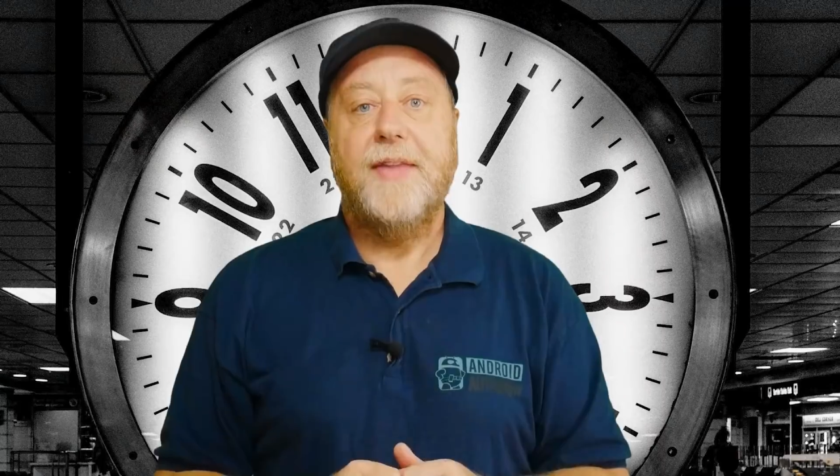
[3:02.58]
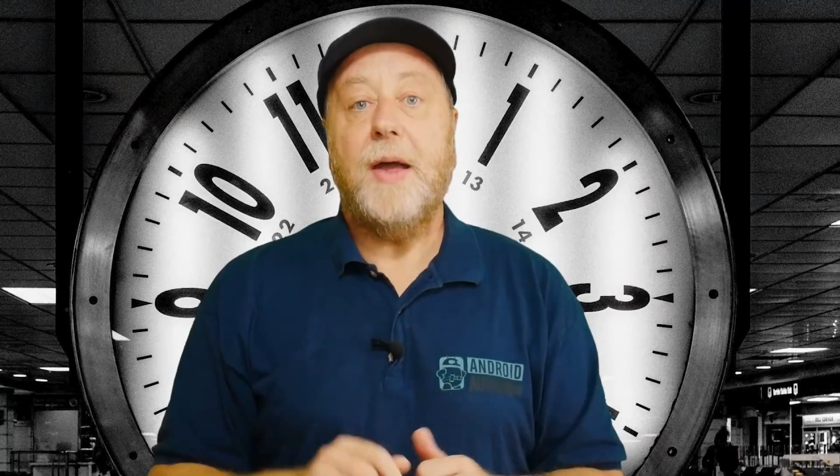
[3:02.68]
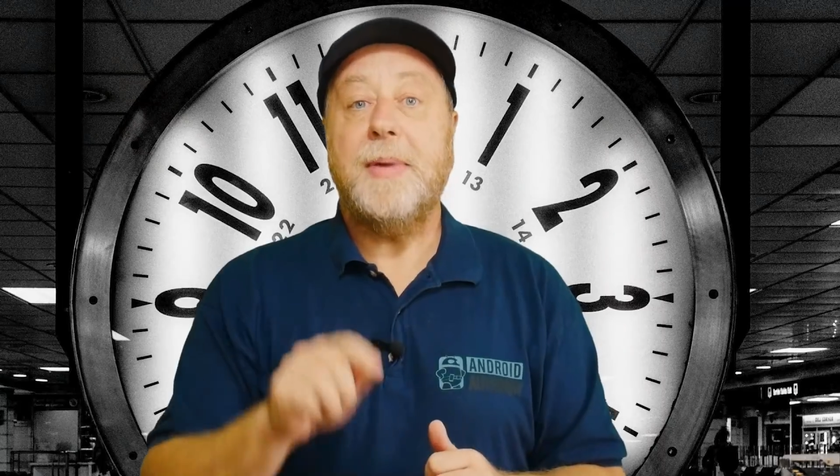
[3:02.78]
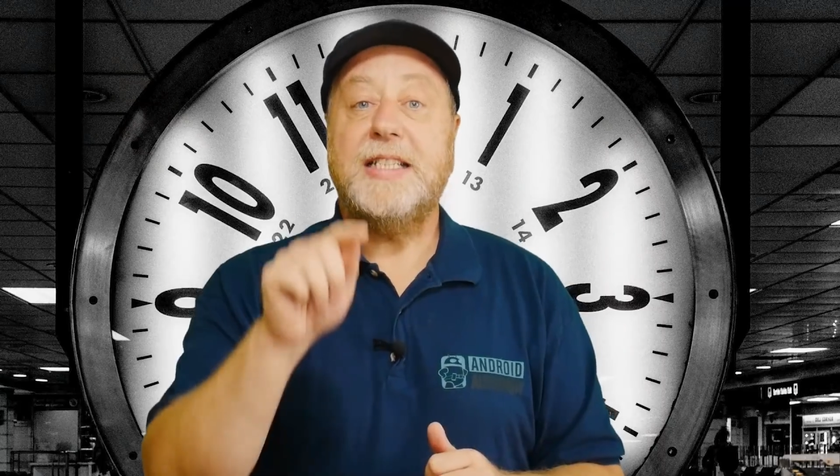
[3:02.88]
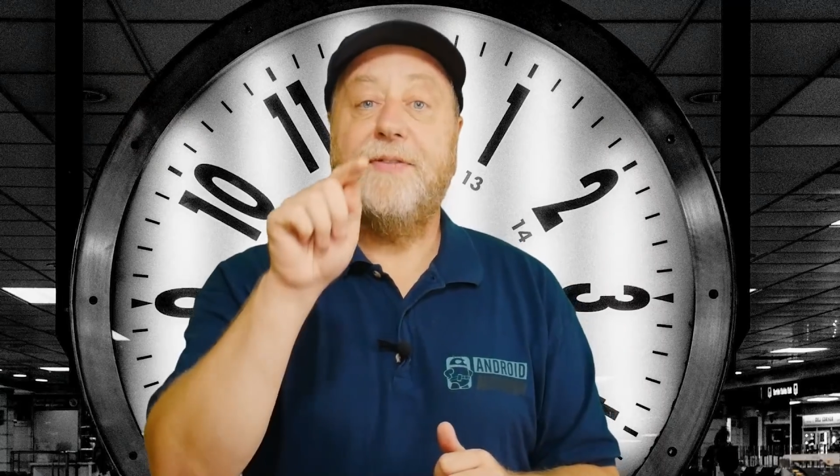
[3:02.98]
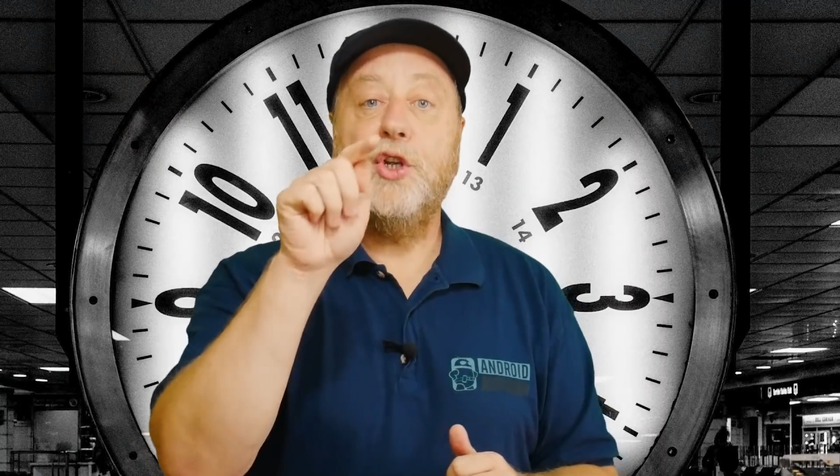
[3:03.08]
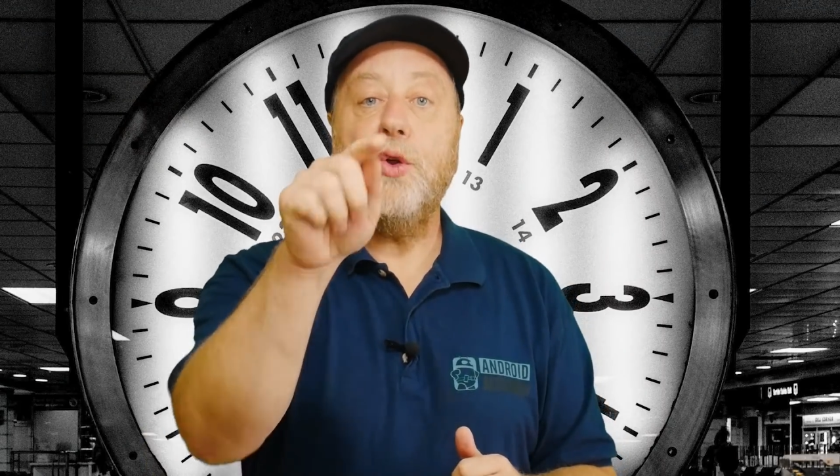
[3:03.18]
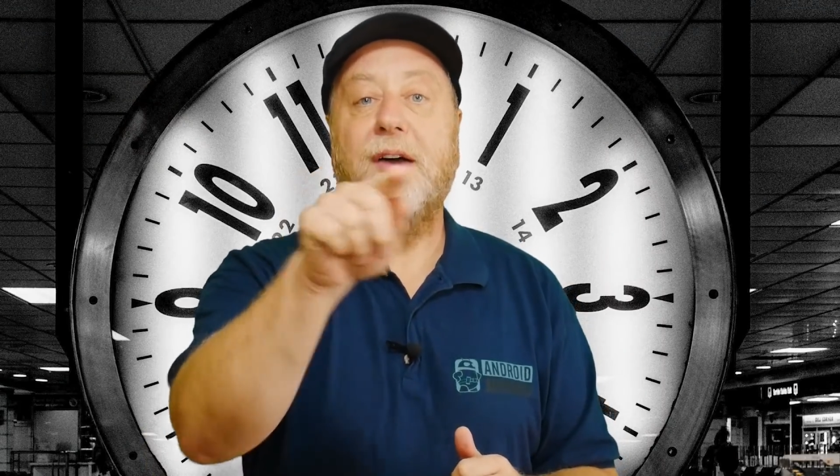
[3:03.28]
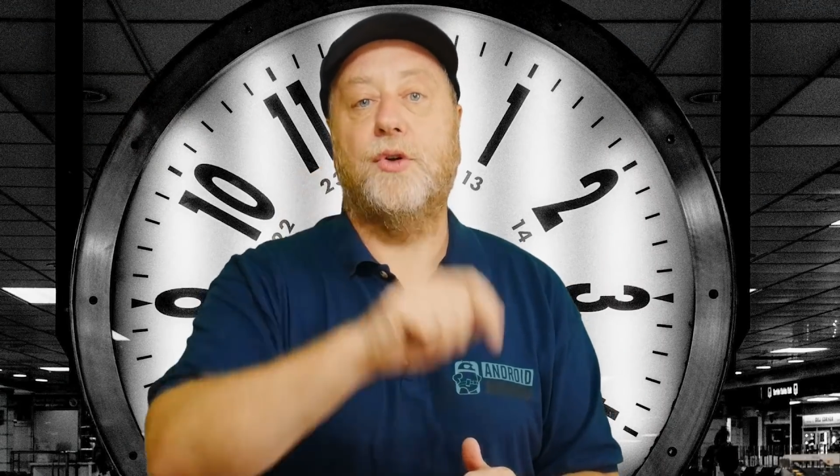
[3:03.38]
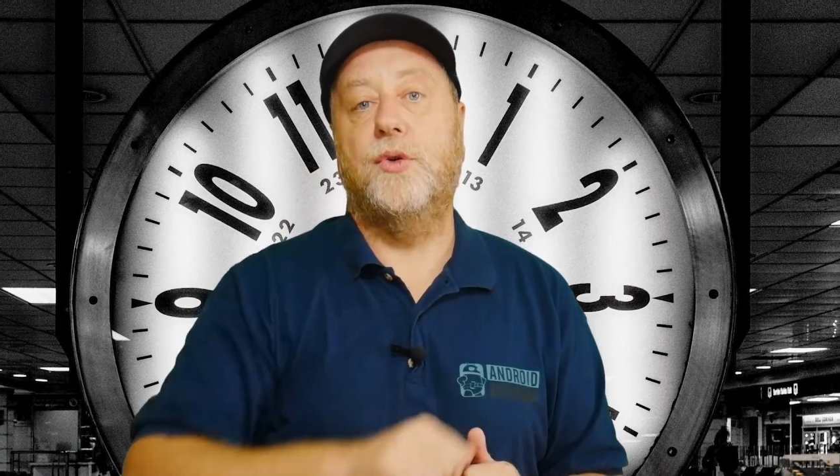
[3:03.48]
And that means if
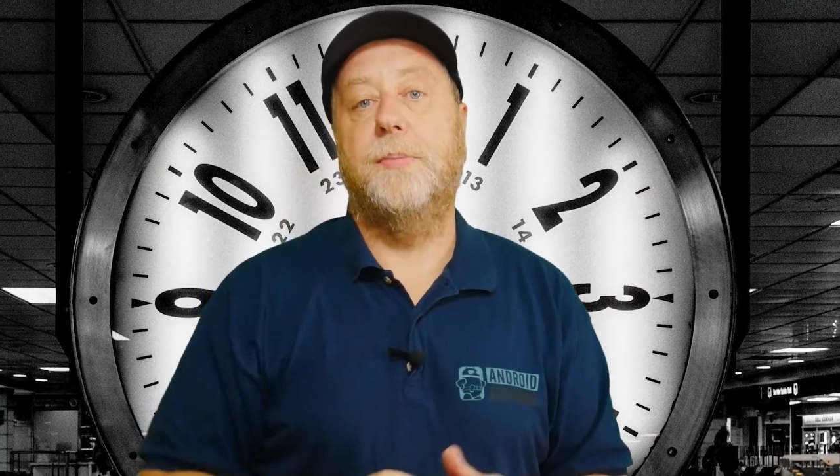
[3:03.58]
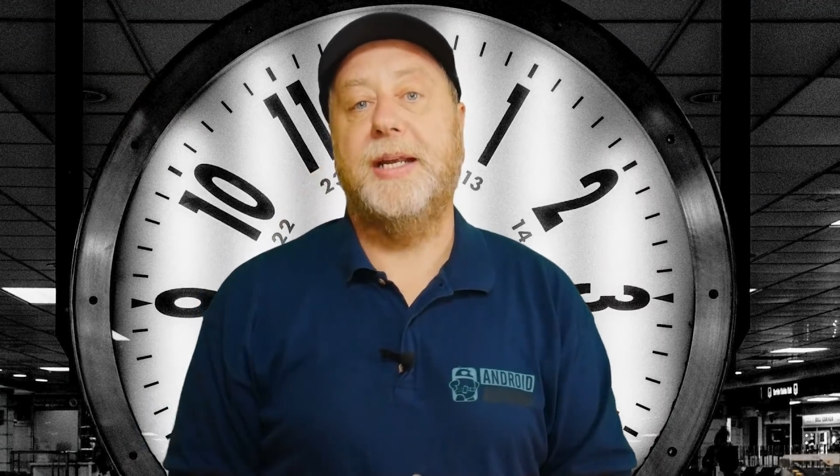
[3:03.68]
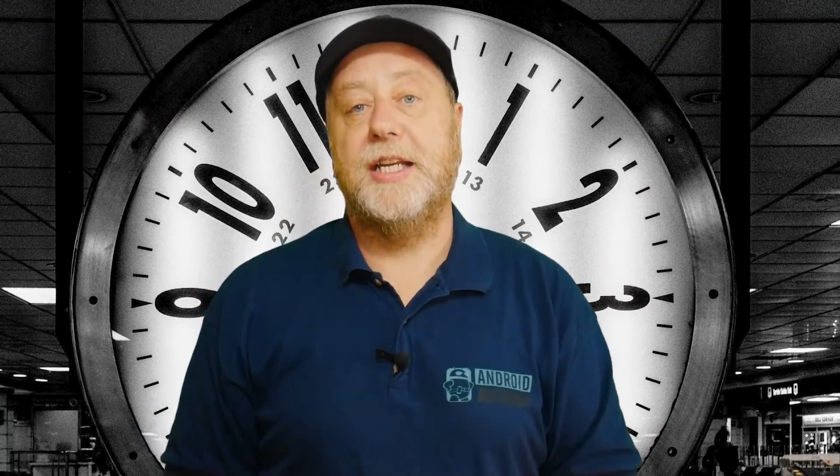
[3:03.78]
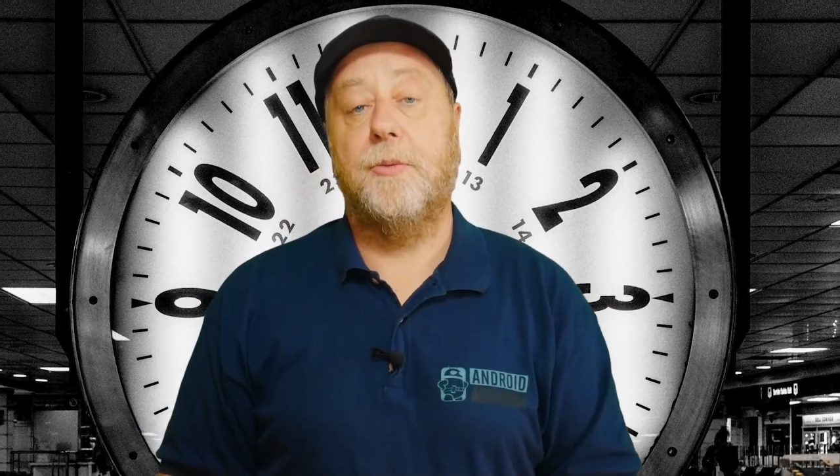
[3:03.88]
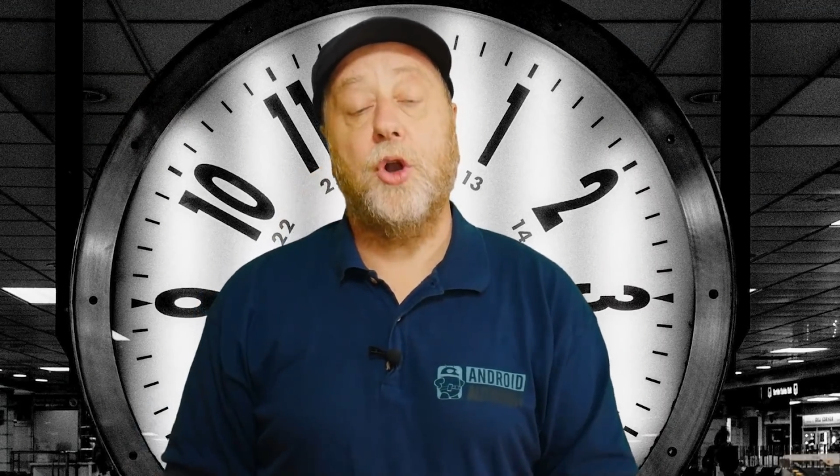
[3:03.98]
you have a rubidium